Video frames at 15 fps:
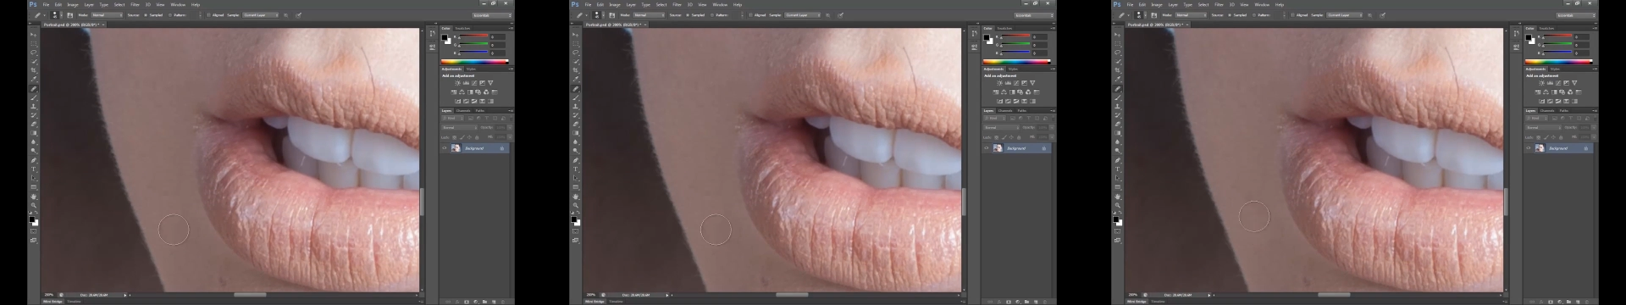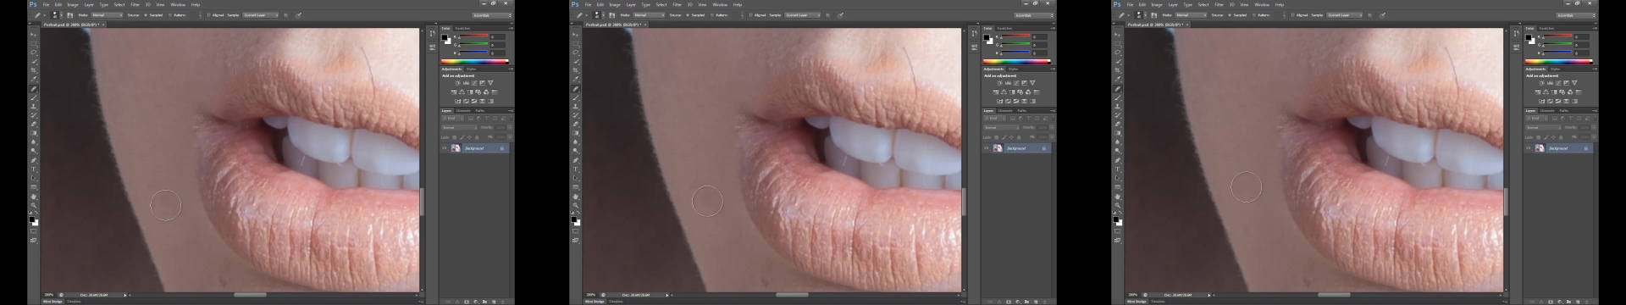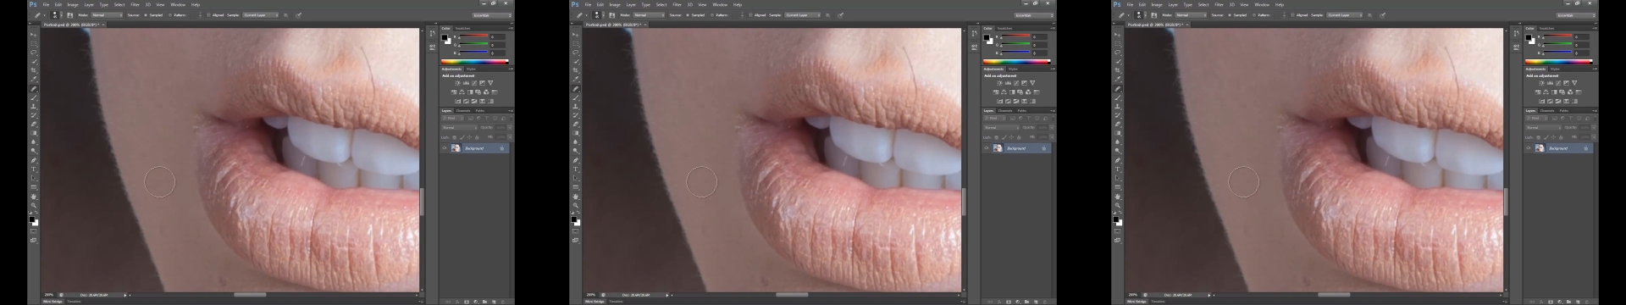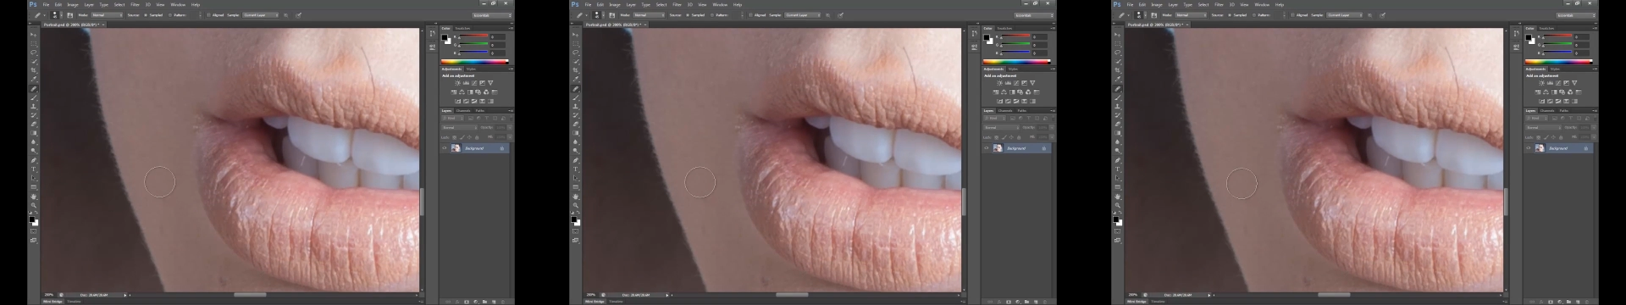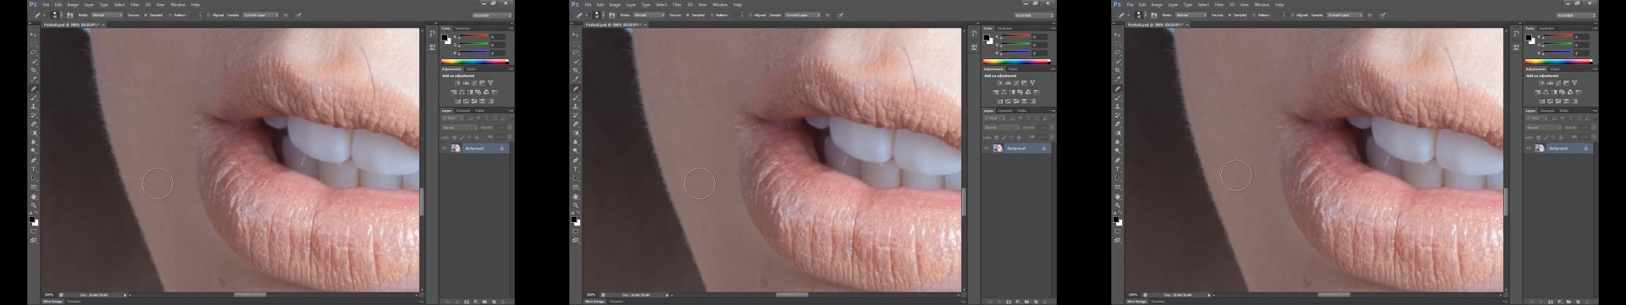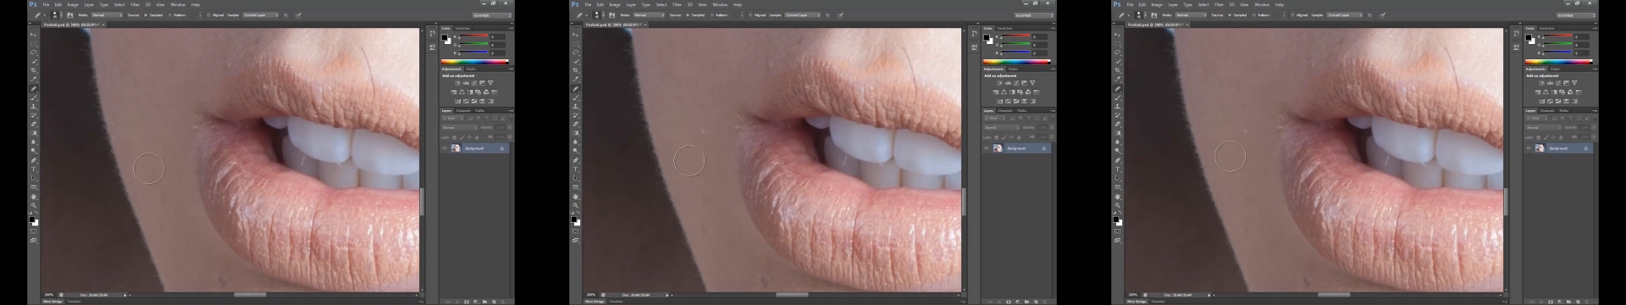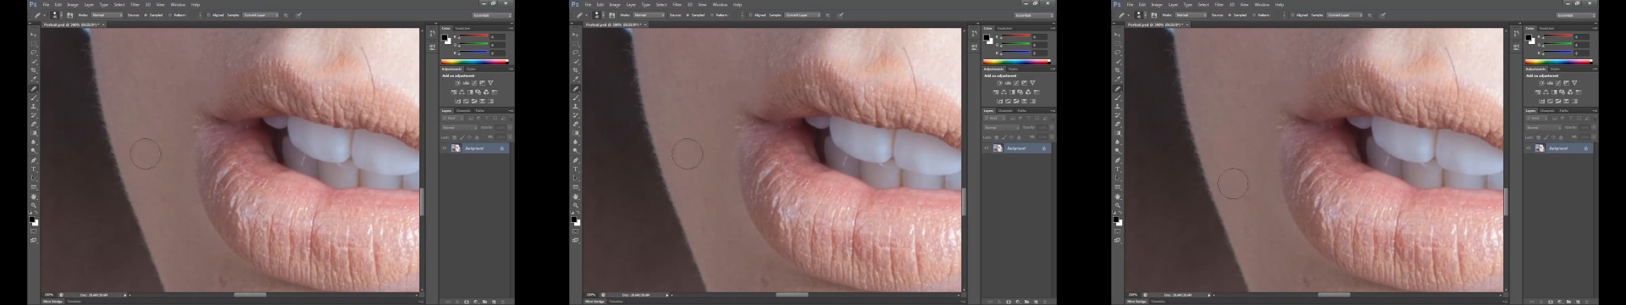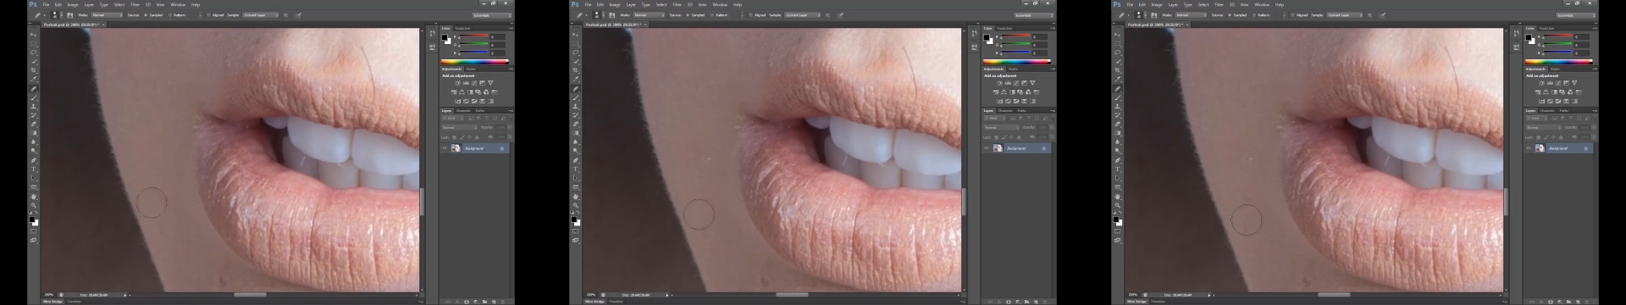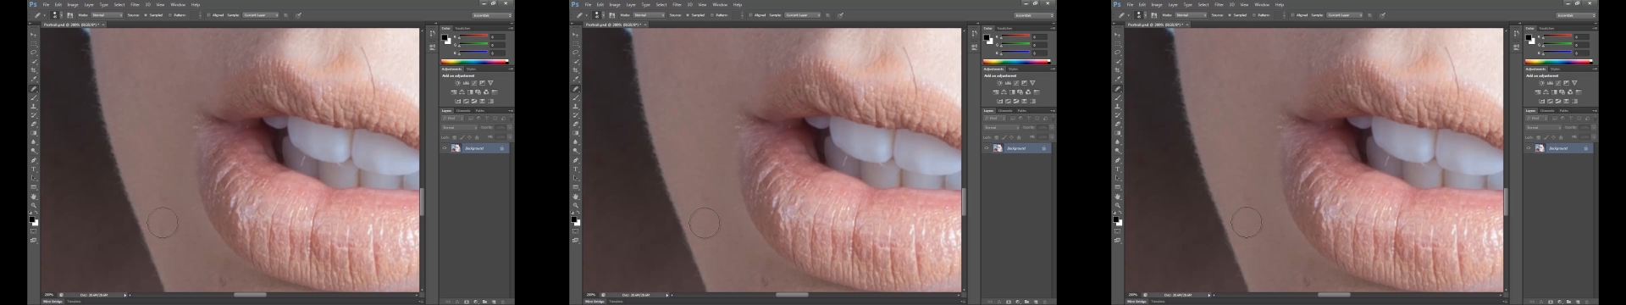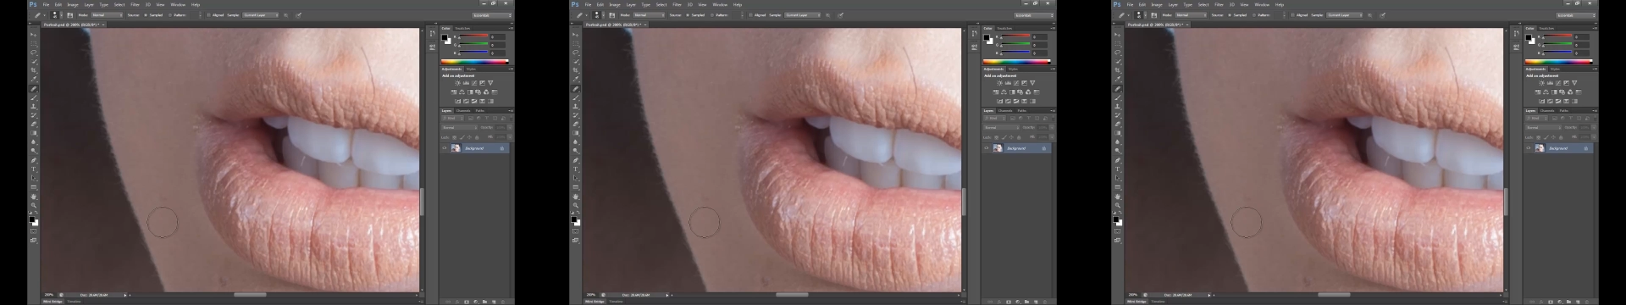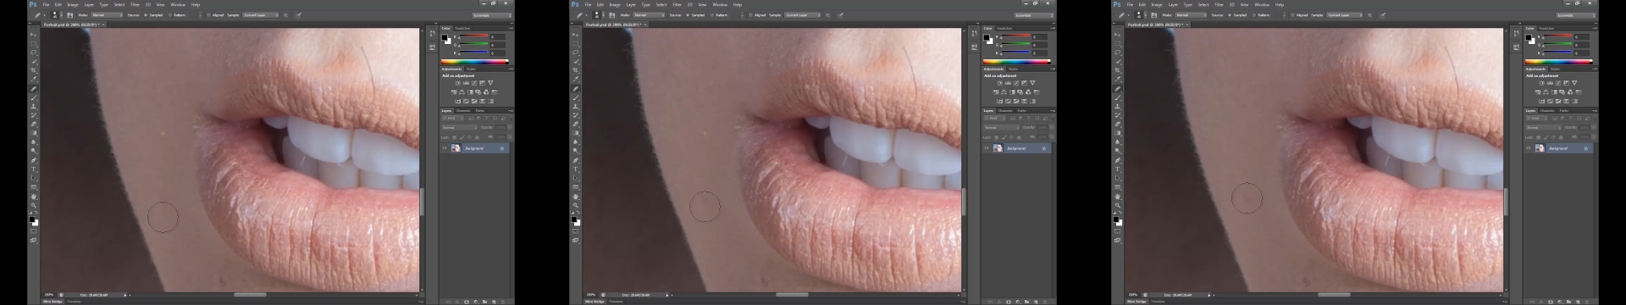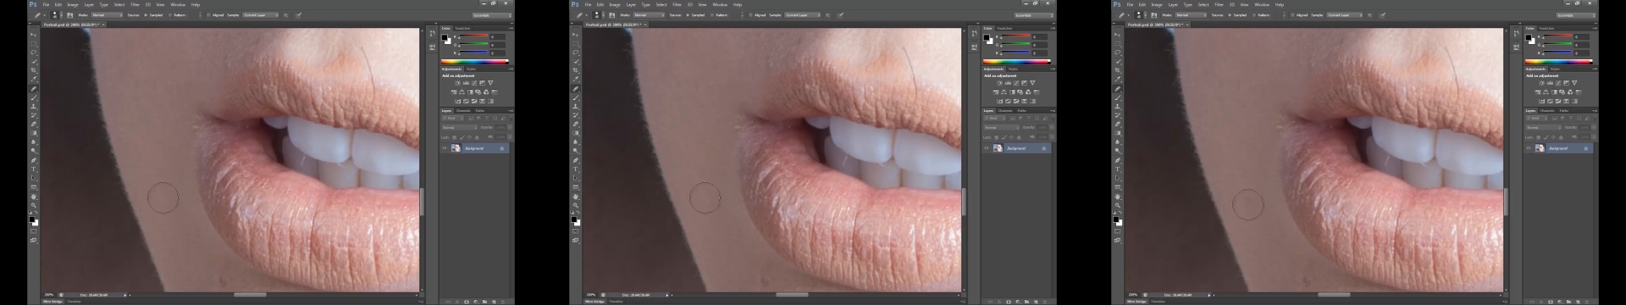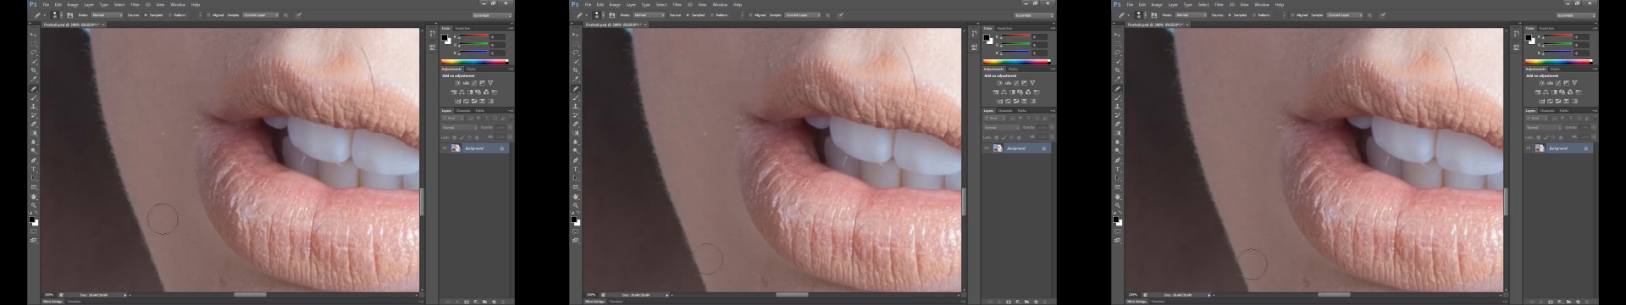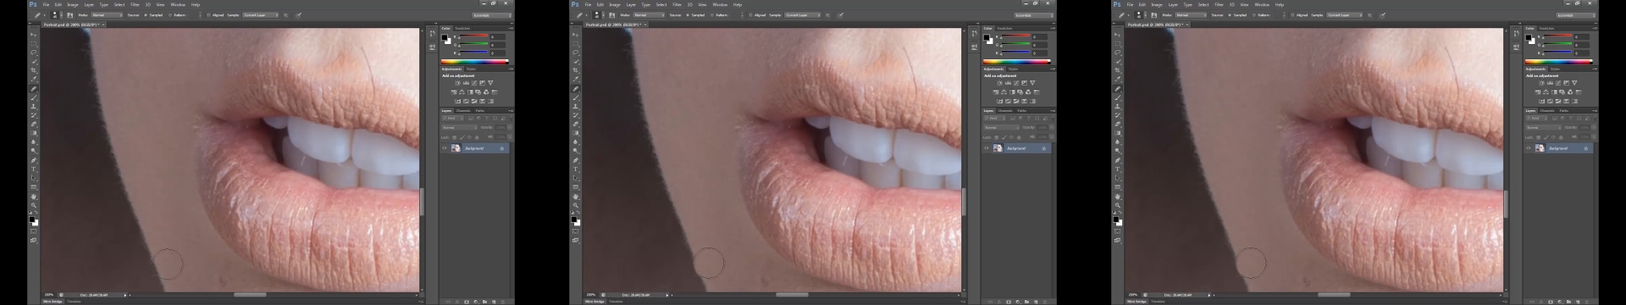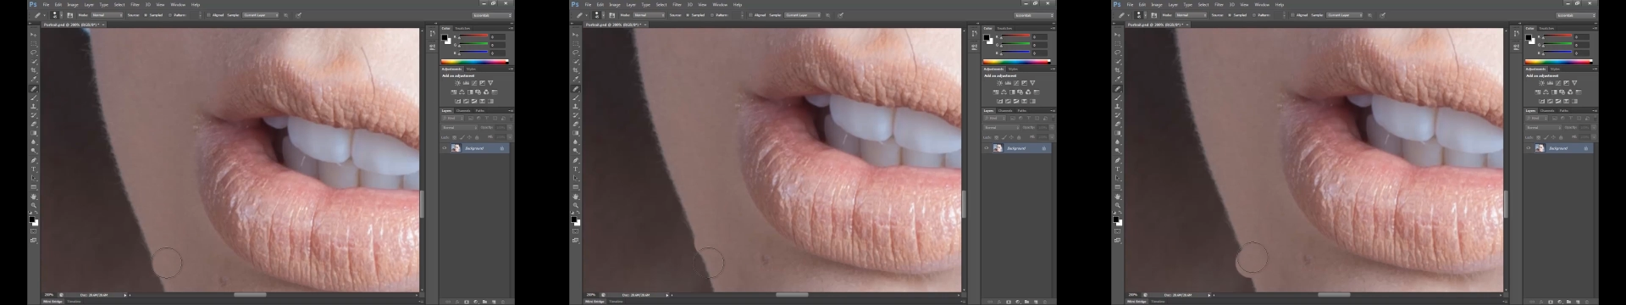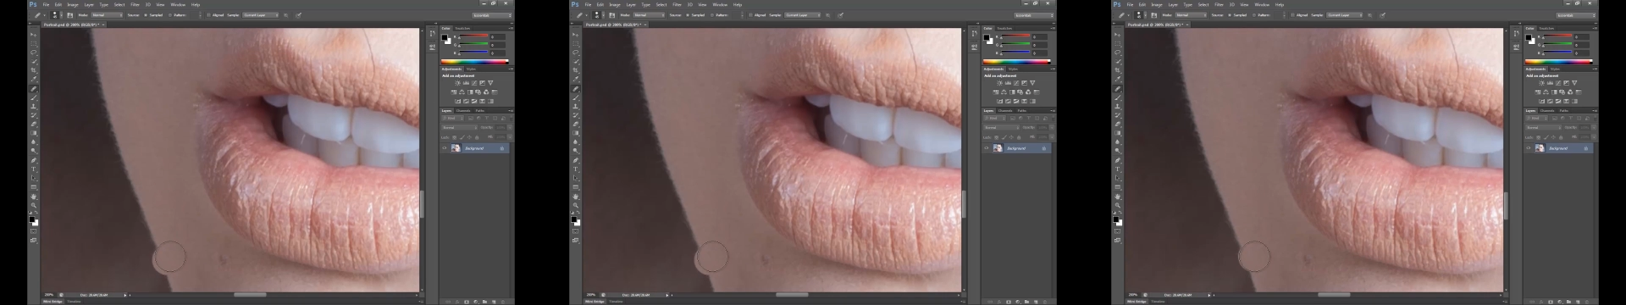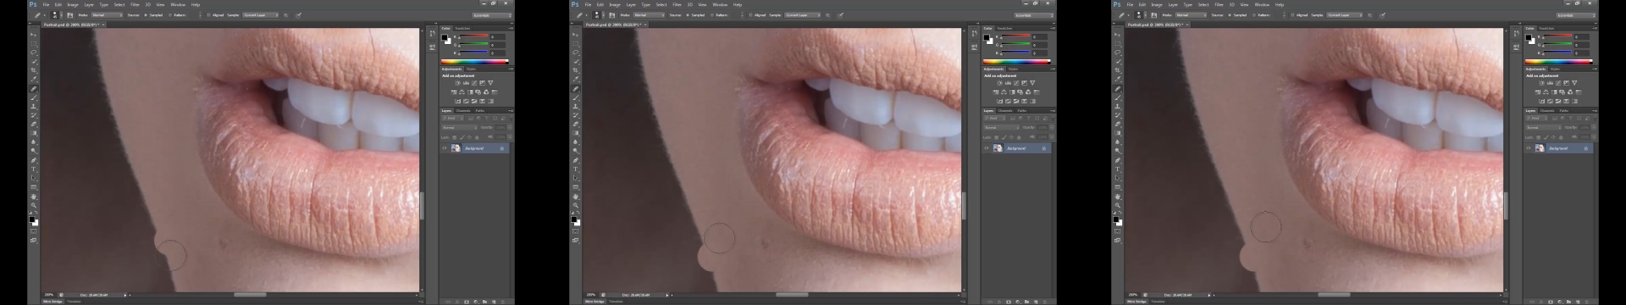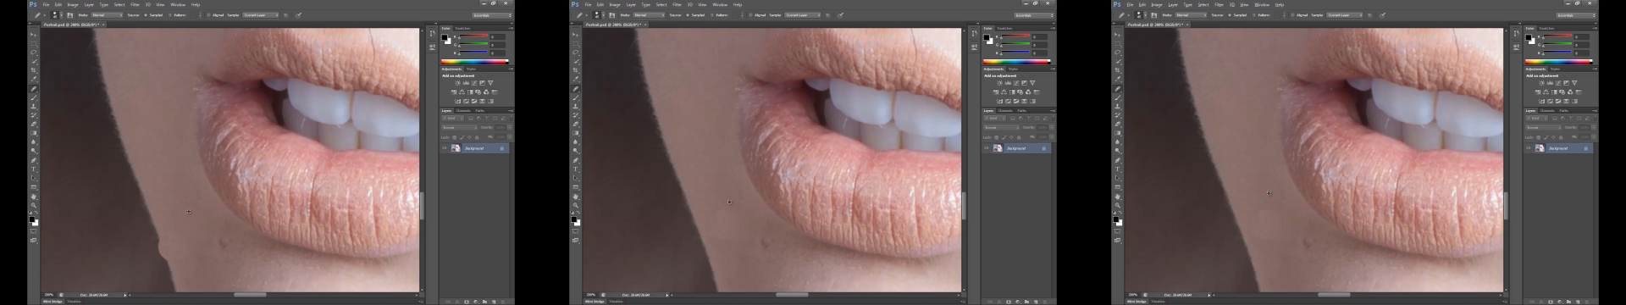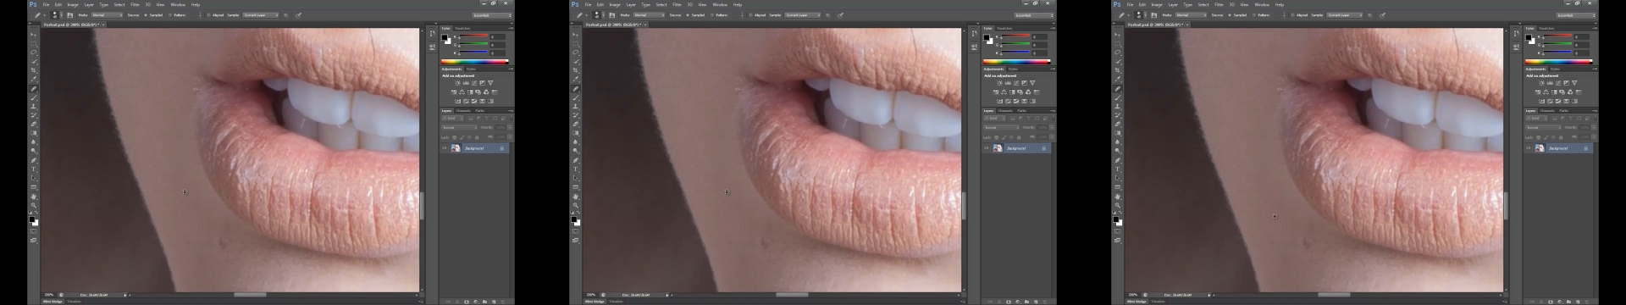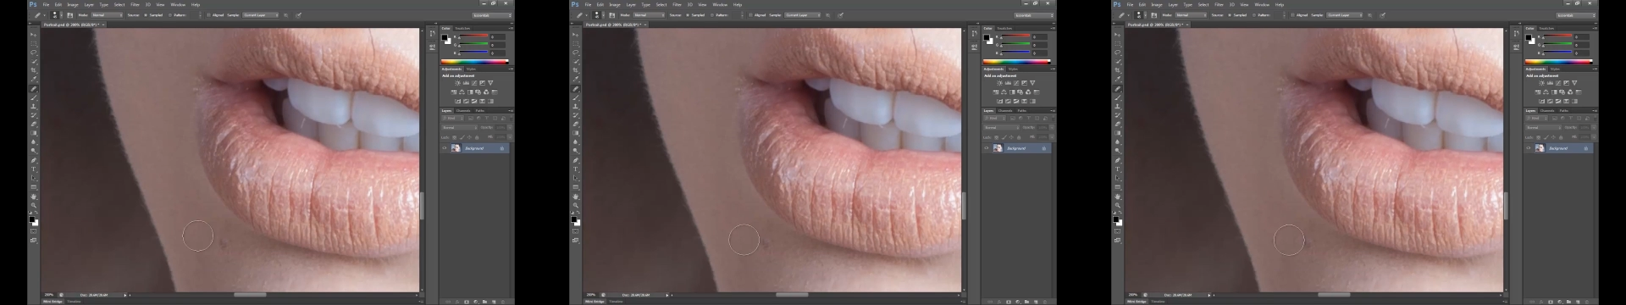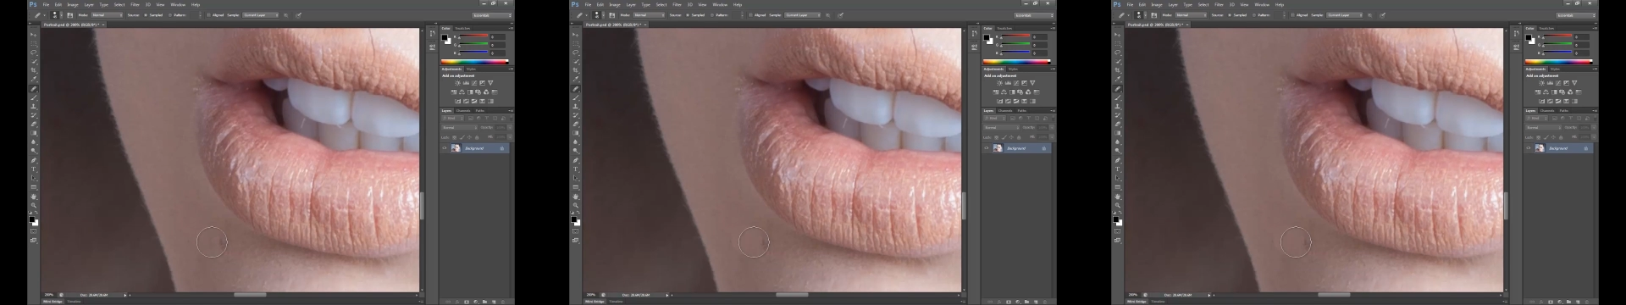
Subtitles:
No face is visible, so there are no lips to read.